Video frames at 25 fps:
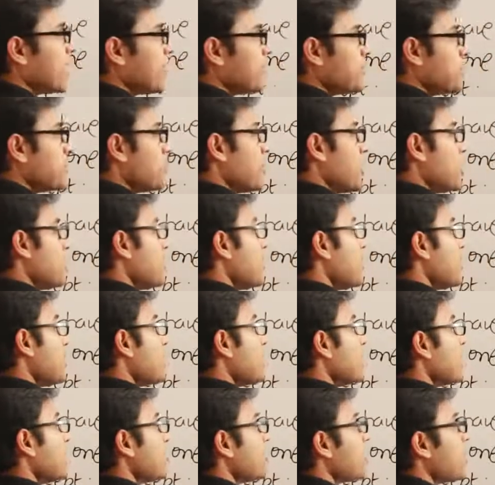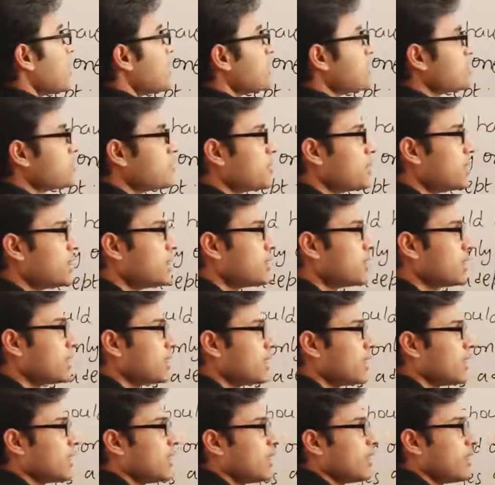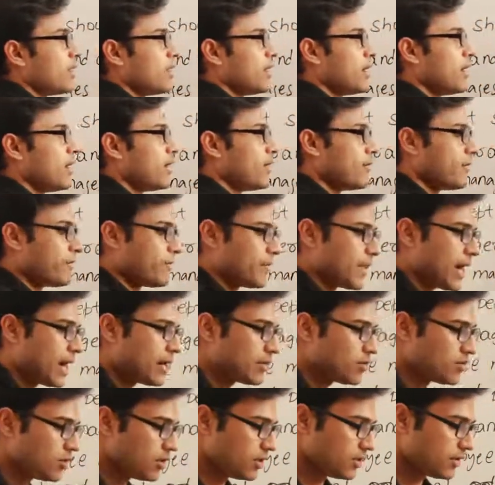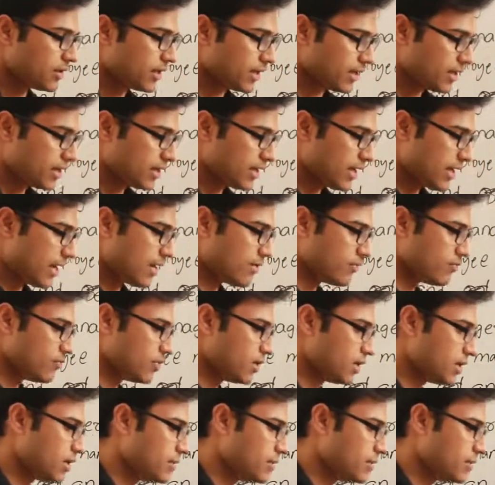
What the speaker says: and department entity can participate. I told you that every